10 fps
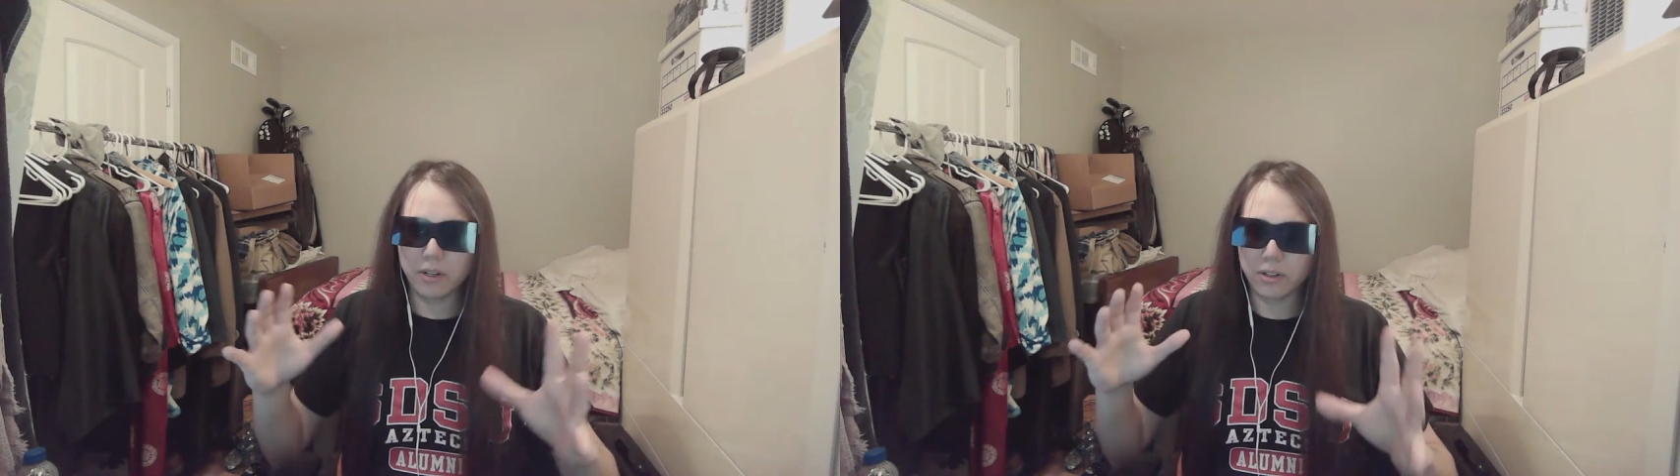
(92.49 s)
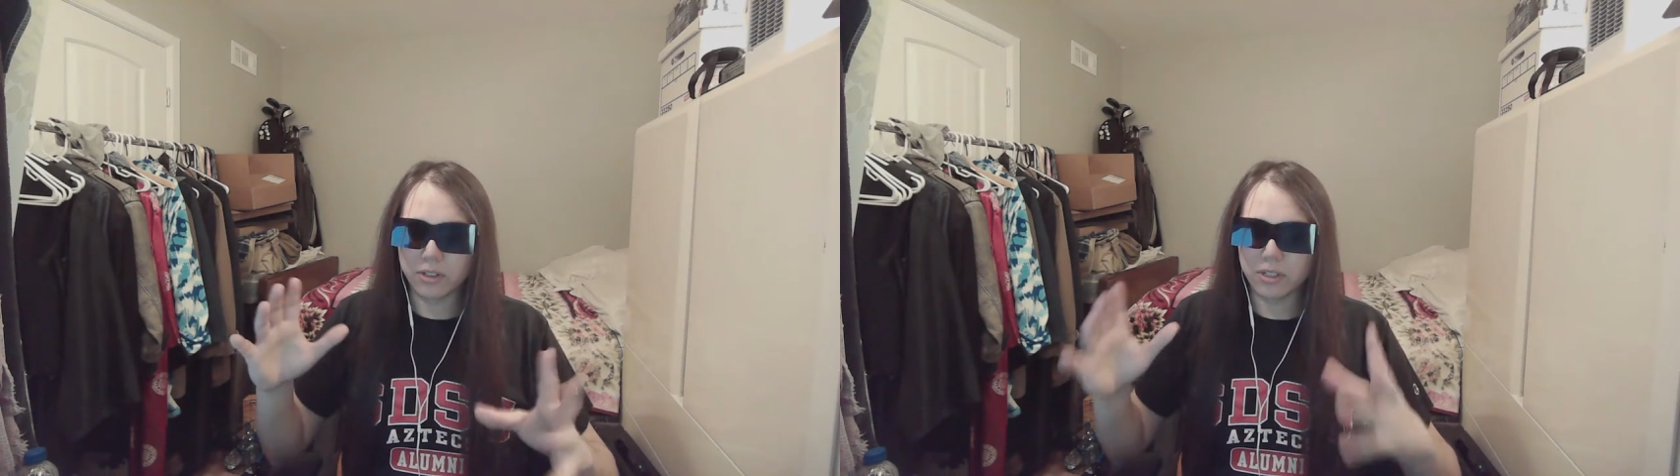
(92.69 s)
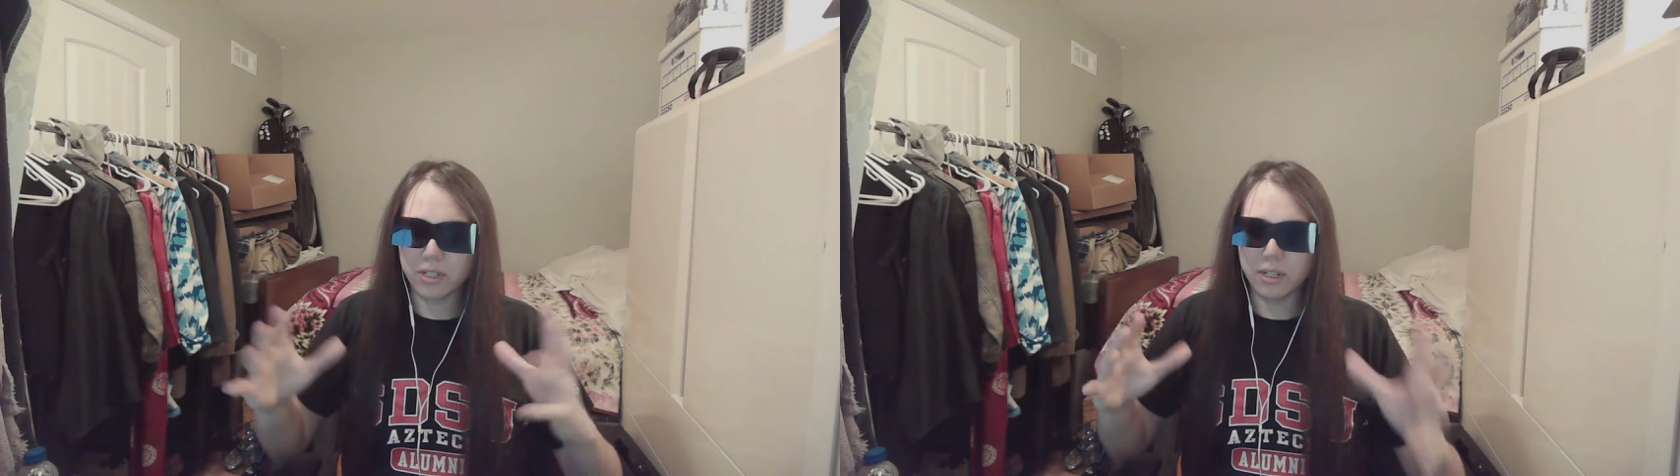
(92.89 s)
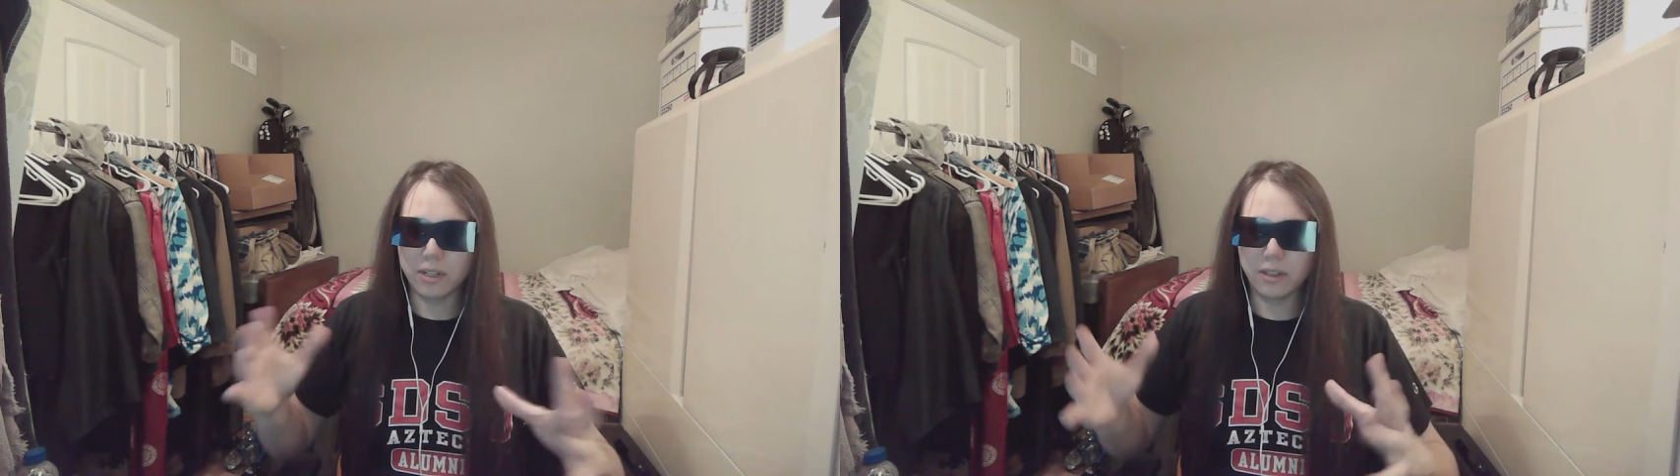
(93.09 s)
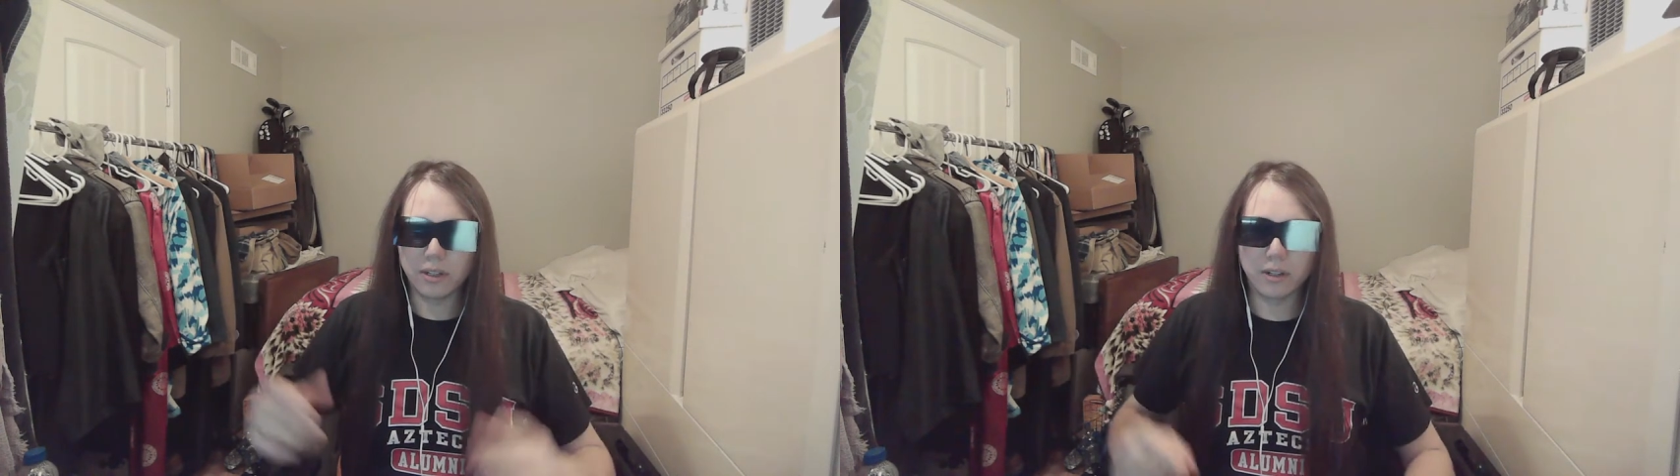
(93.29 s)
can
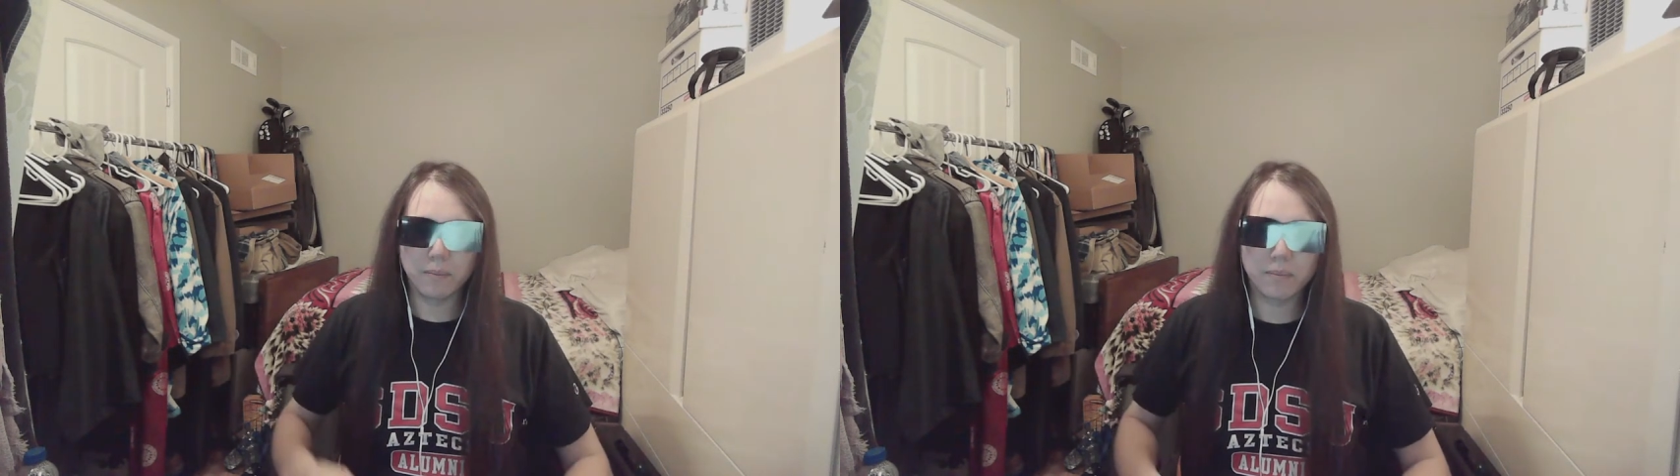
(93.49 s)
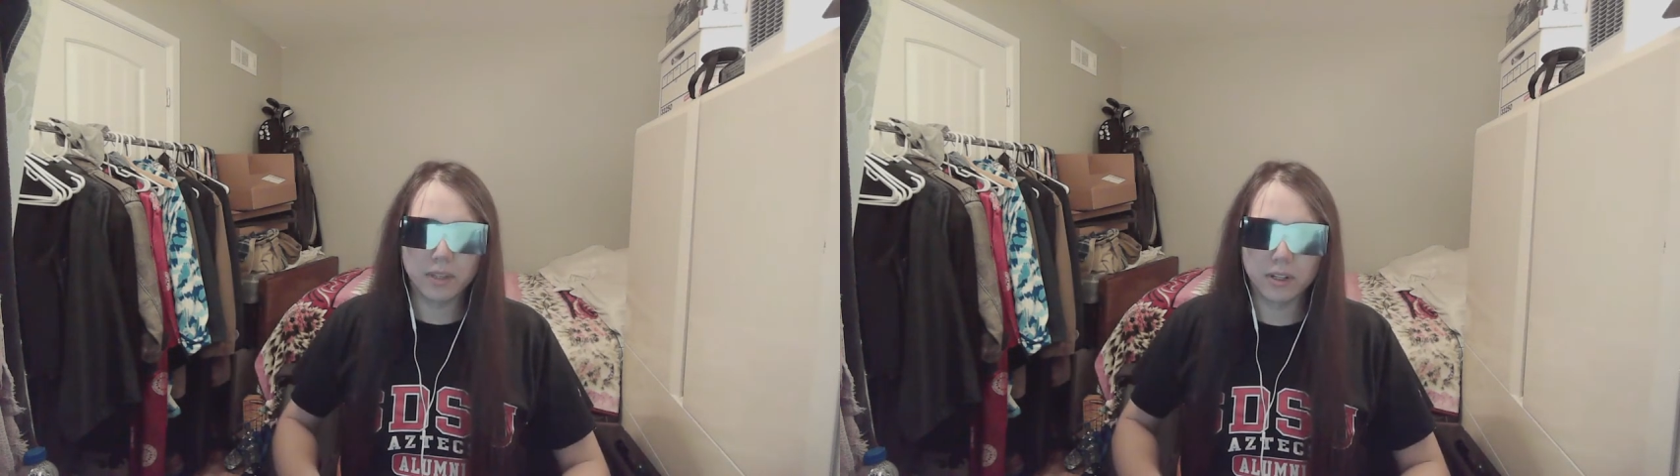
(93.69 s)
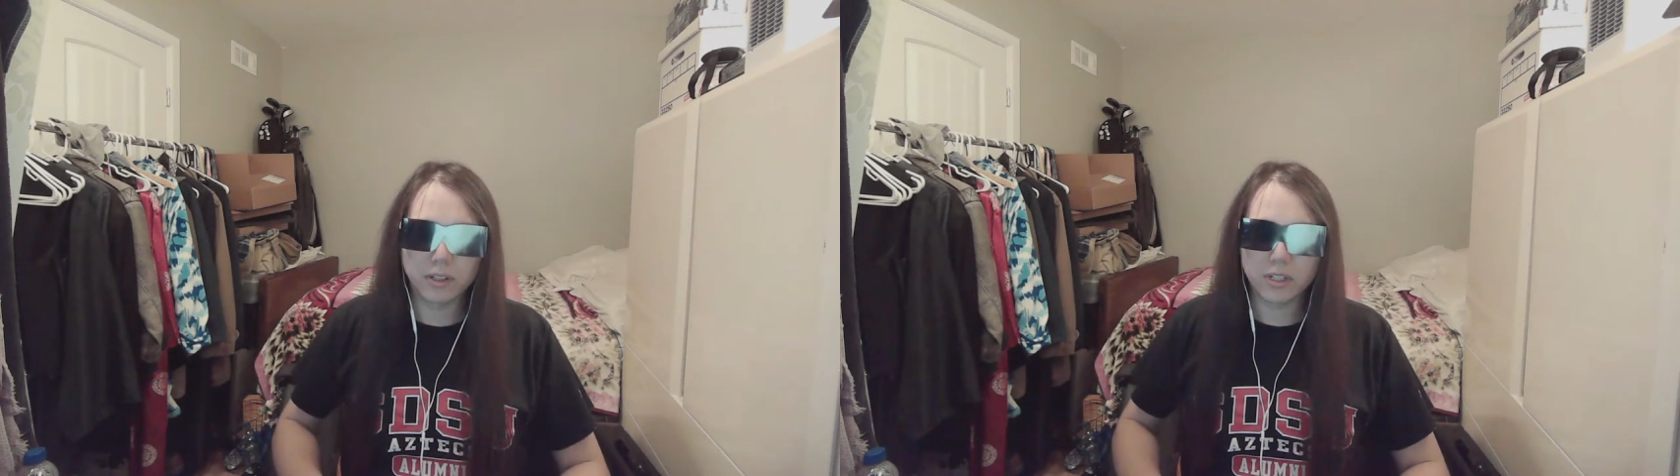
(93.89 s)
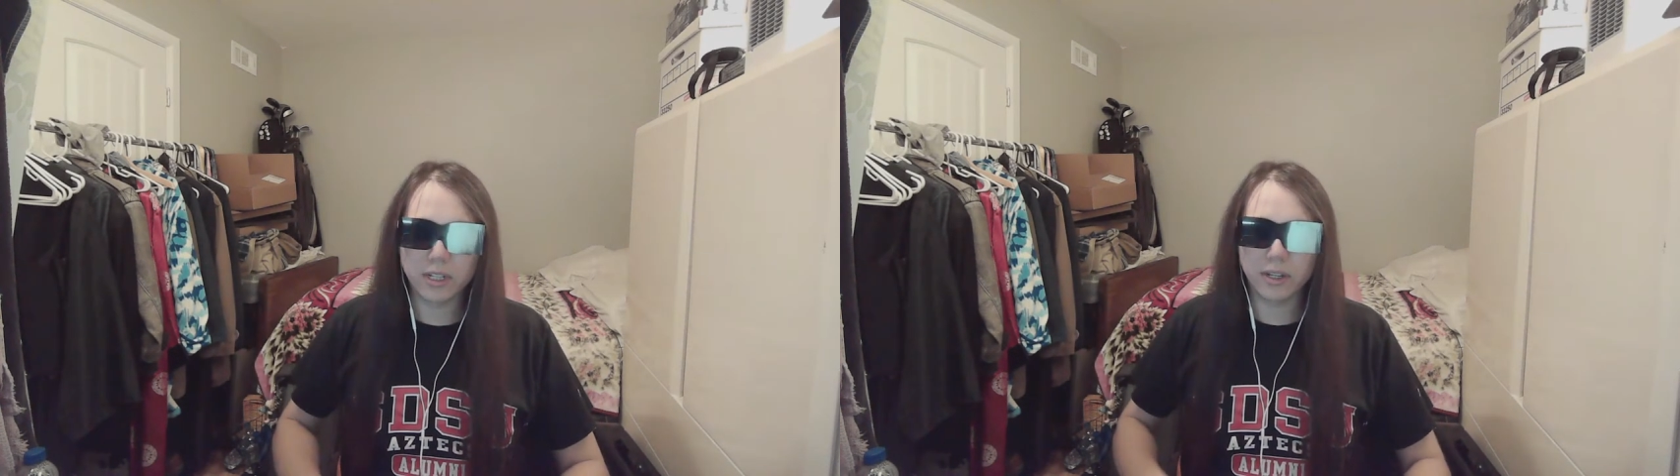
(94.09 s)
see you can see